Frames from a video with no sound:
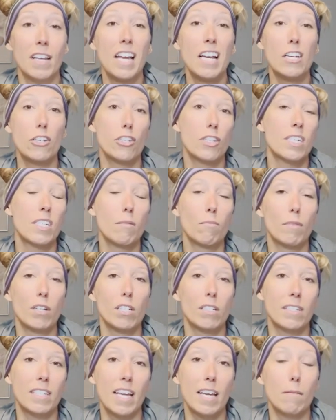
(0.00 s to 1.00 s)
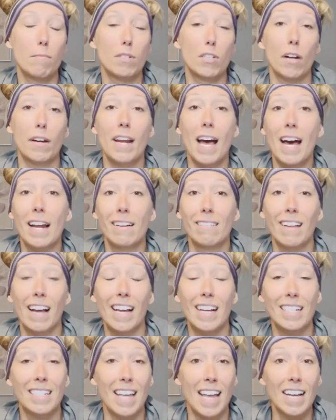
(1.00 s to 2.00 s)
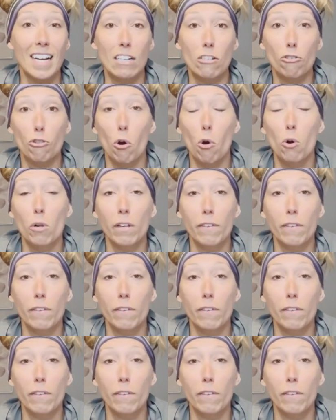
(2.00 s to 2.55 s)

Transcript: Just some little tips on how to take control